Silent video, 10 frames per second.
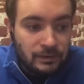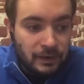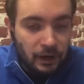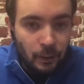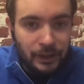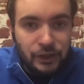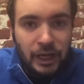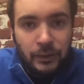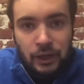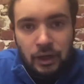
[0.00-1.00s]
it's very well
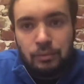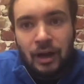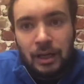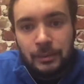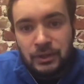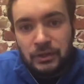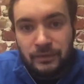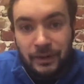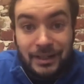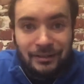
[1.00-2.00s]
integrated with the current product, but it's
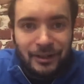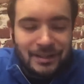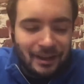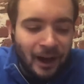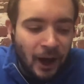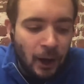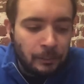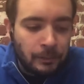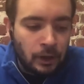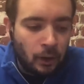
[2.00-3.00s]
also very different,
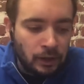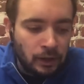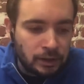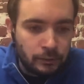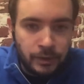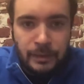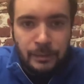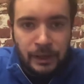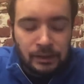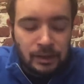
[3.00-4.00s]
called
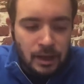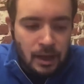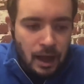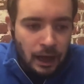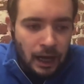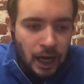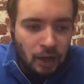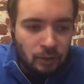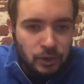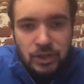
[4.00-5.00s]
Readme Build,
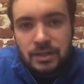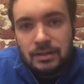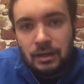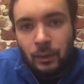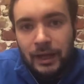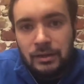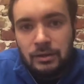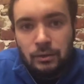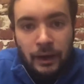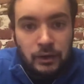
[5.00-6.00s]
which is a way
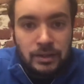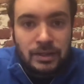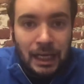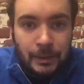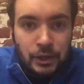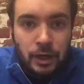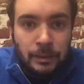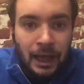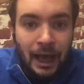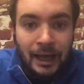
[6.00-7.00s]
to, rather than just document your
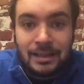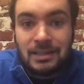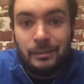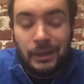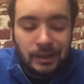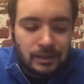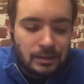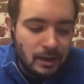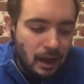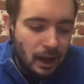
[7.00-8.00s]
API, it's to build
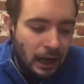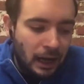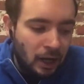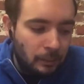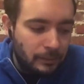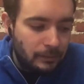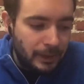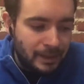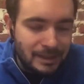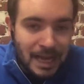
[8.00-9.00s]
it.
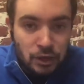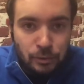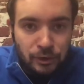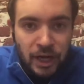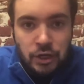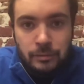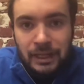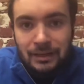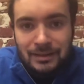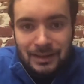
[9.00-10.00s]
It's a natural progression
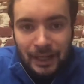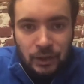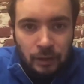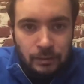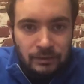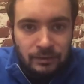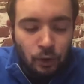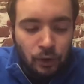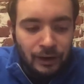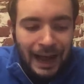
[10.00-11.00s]
because, like we talked
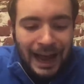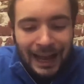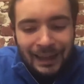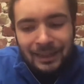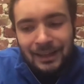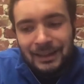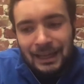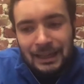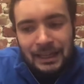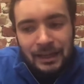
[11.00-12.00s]
before, I think
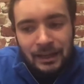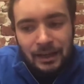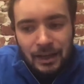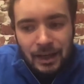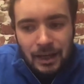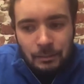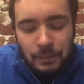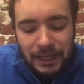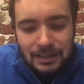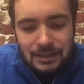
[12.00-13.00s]
that the
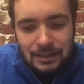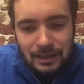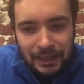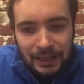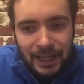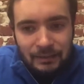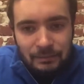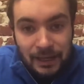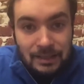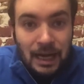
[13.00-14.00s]
biggest thing
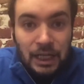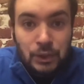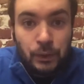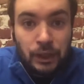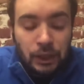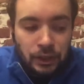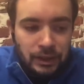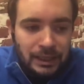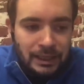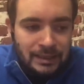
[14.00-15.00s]
that makes docs really
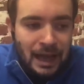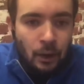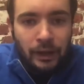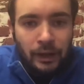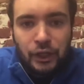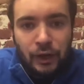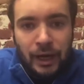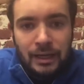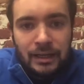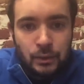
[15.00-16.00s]
good is how well
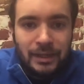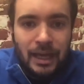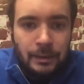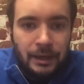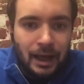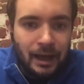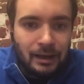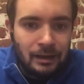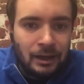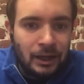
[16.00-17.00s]
integrated it is with the
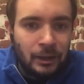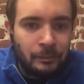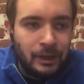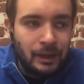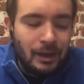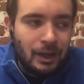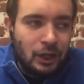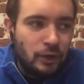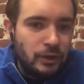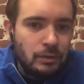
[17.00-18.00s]
API.
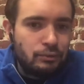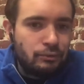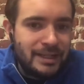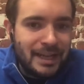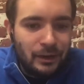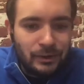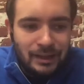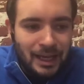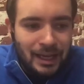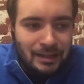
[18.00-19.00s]
If you can print
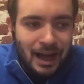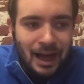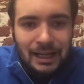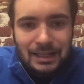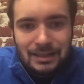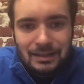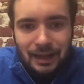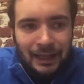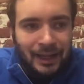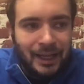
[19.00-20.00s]
out the
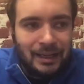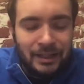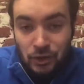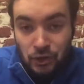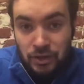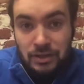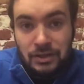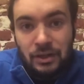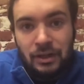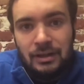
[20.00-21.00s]
docs and it's just
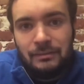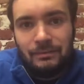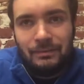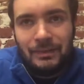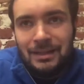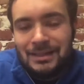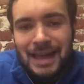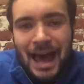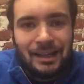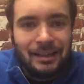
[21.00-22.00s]
as good and
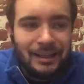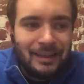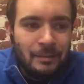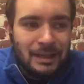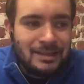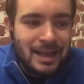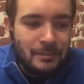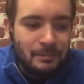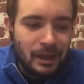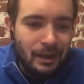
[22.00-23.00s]
static, that means
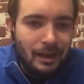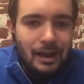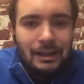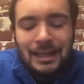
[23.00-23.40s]
that,